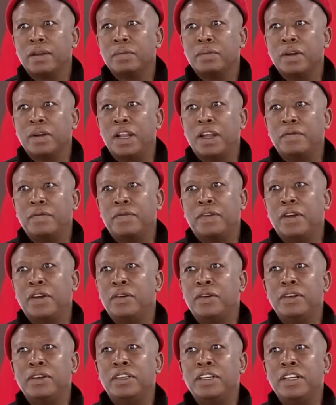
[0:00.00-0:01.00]
But
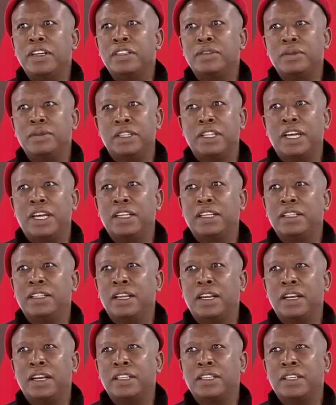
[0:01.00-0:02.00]
Fanon deals with that in
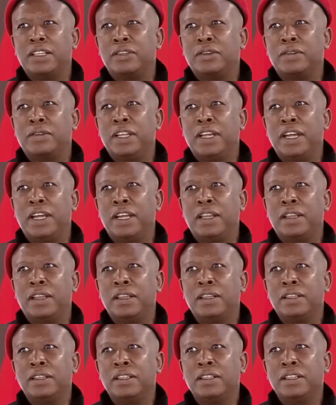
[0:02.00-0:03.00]
the Ratchet of the Earth.
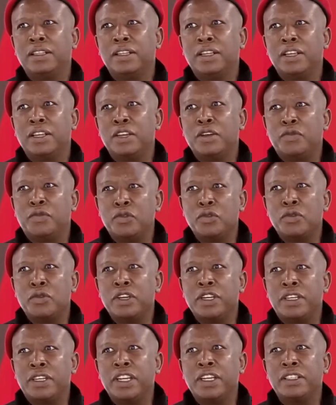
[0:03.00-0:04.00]
If you
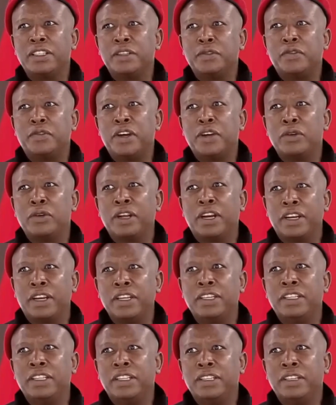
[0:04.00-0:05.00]
intensify your
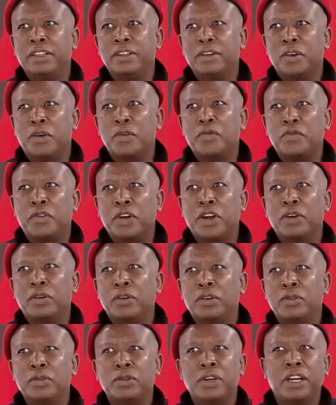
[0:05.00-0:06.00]
reading of
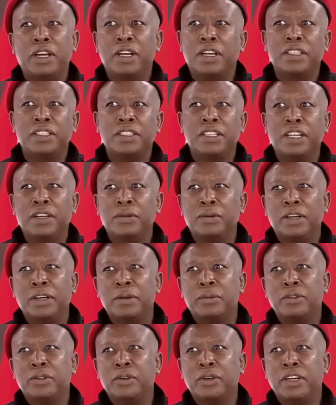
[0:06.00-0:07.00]
Fanon, you'll understand what
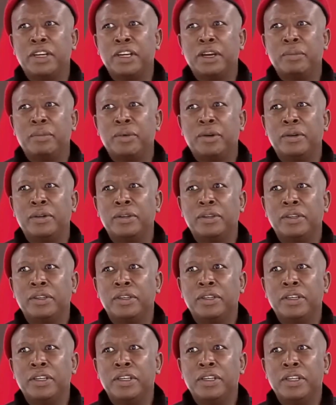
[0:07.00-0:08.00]
I'm talking about.
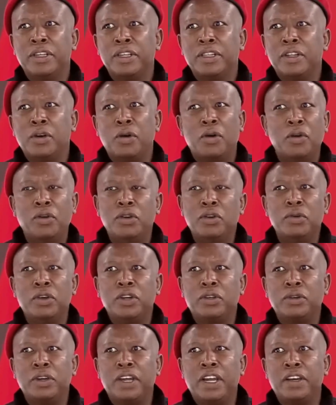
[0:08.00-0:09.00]
The only way
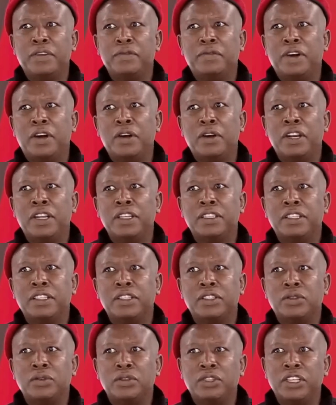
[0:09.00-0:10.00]
to add violence
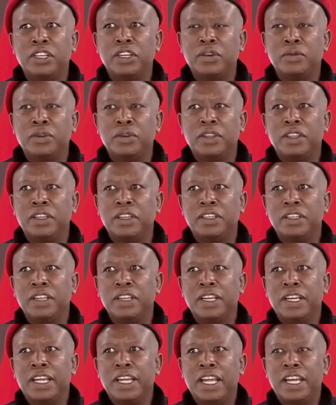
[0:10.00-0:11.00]
is to deal with it
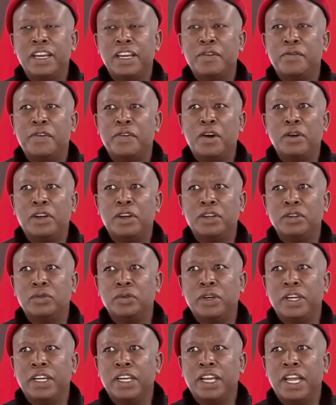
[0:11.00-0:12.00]
in a violent
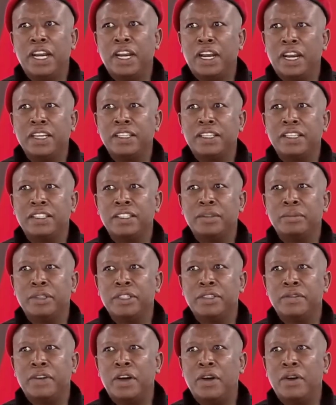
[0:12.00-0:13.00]
way. And racism
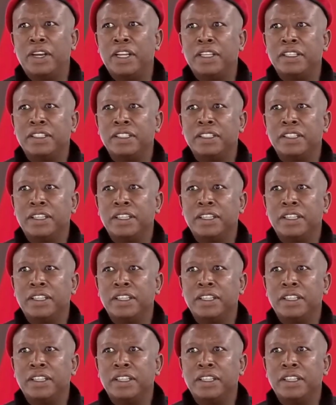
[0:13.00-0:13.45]
is violence.